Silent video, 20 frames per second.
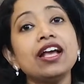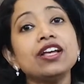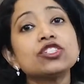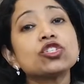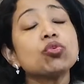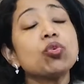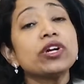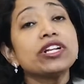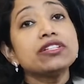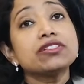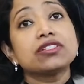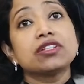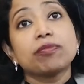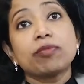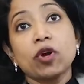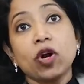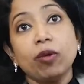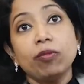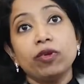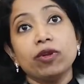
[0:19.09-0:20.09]
So, what is the
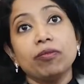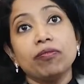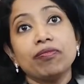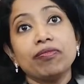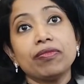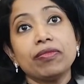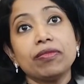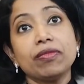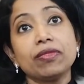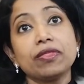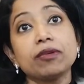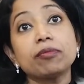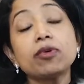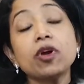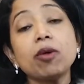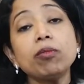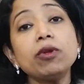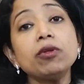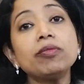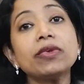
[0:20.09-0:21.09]
problem? The
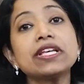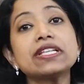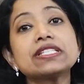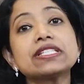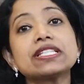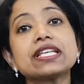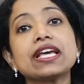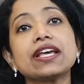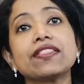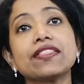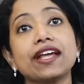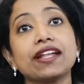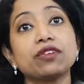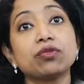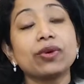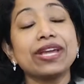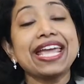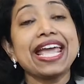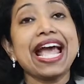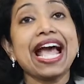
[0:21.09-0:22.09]
problem is
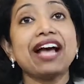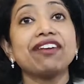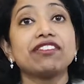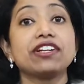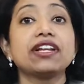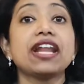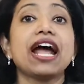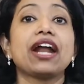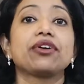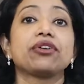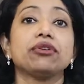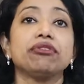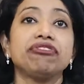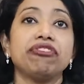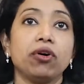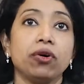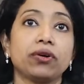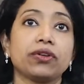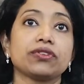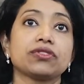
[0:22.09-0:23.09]
that we have a narrow
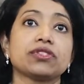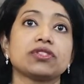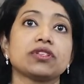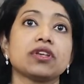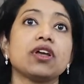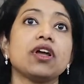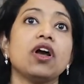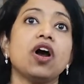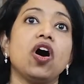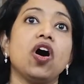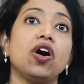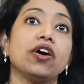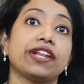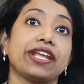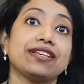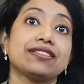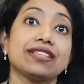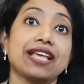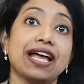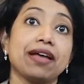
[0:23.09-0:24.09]
focus on
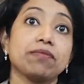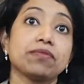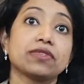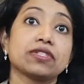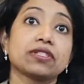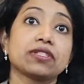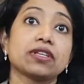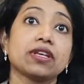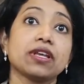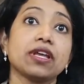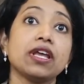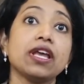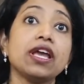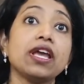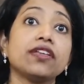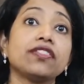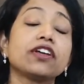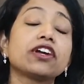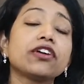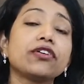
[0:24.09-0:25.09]
exams.
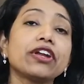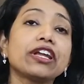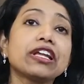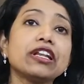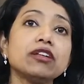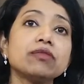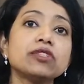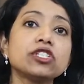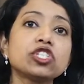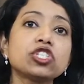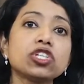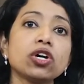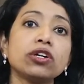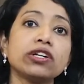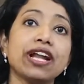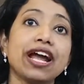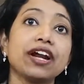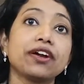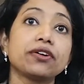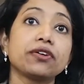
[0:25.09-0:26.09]
The curriculum is so
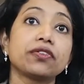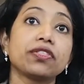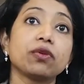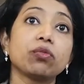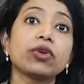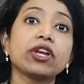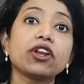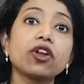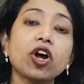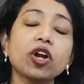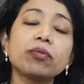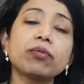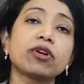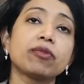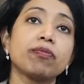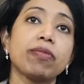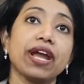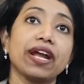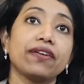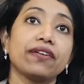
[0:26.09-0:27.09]
narrow that we are not
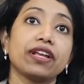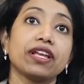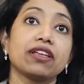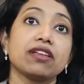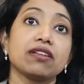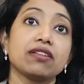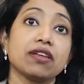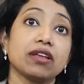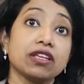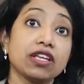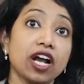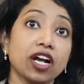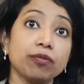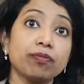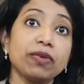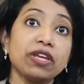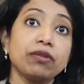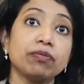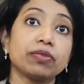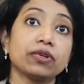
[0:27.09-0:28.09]
preparing young
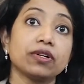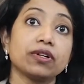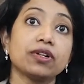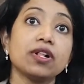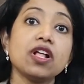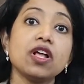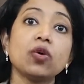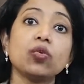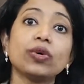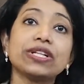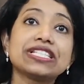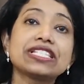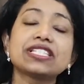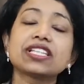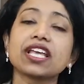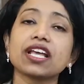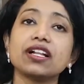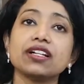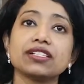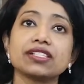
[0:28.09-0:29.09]
people with
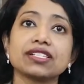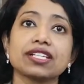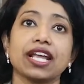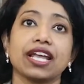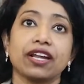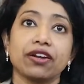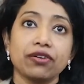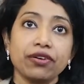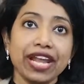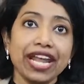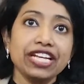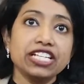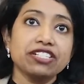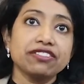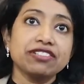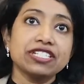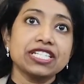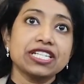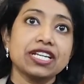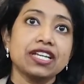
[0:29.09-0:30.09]
skills like
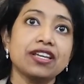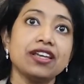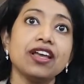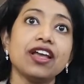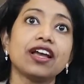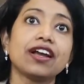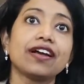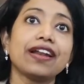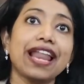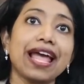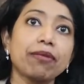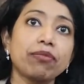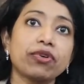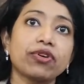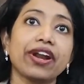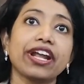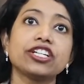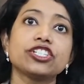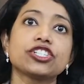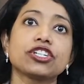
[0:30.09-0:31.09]
creativity,
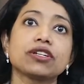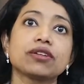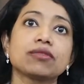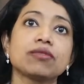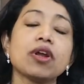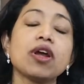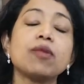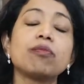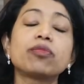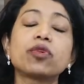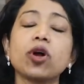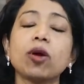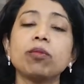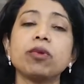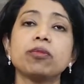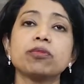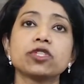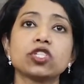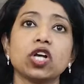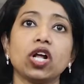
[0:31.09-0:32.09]
collaboration,
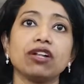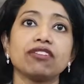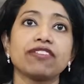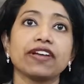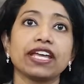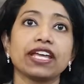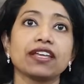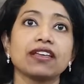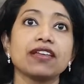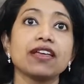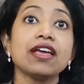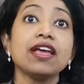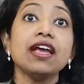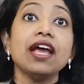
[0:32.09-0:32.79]
problem solving,